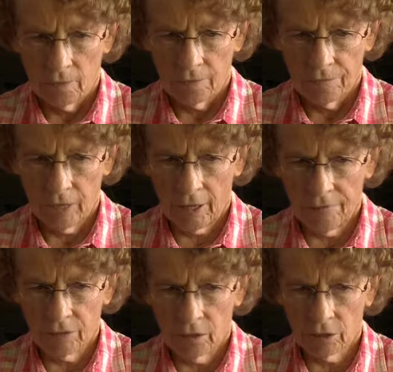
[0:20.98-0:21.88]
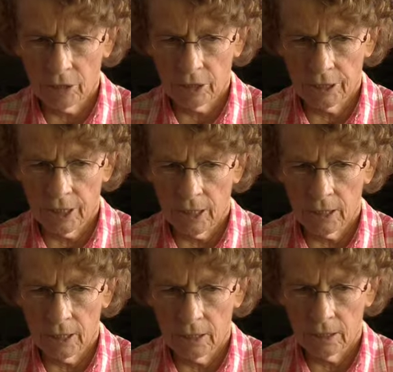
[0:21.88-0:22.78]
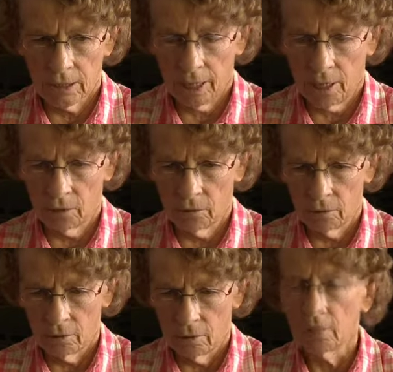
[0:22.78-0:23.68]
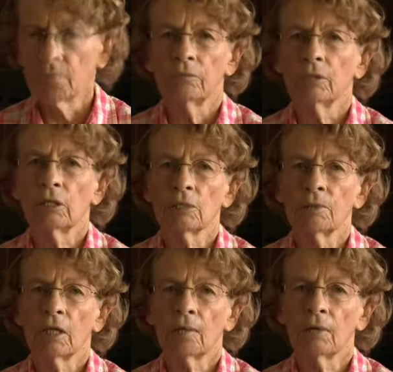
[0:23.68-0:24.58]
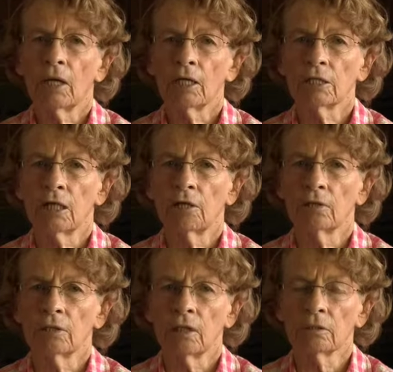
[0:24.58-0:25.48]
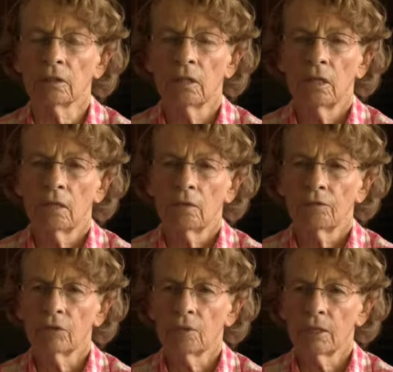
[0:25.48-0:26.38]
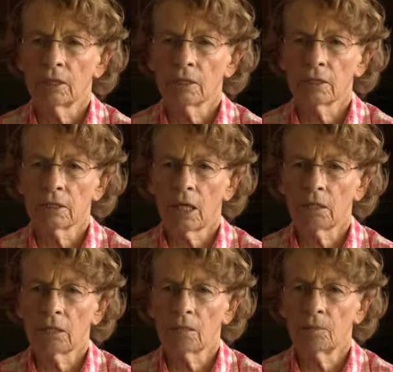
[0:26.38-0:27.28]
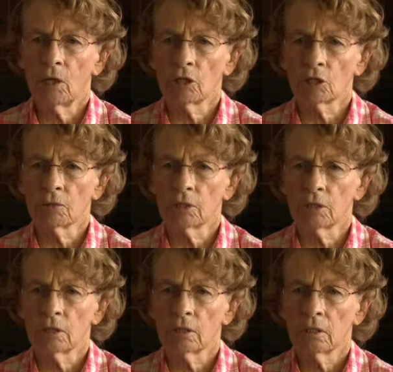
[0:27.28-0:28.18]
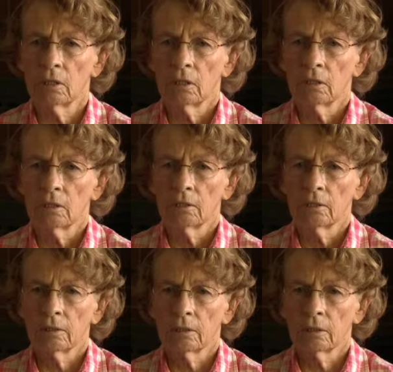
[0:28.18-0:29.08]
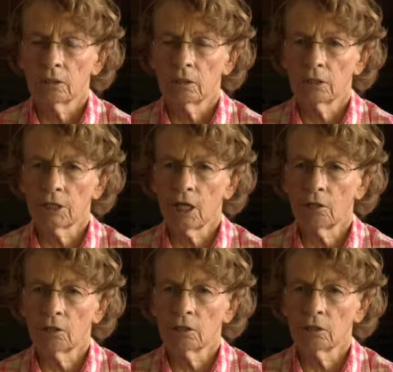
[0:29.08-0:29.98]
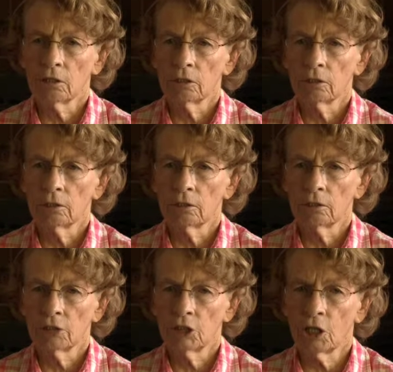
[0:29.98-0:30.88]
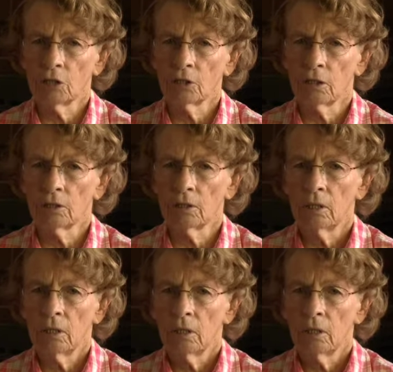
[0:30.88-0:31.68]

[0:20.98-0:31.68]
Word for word: five dollars a day now, because he became a high scaler. That for the men sat in a boatswain's sailor chair to, and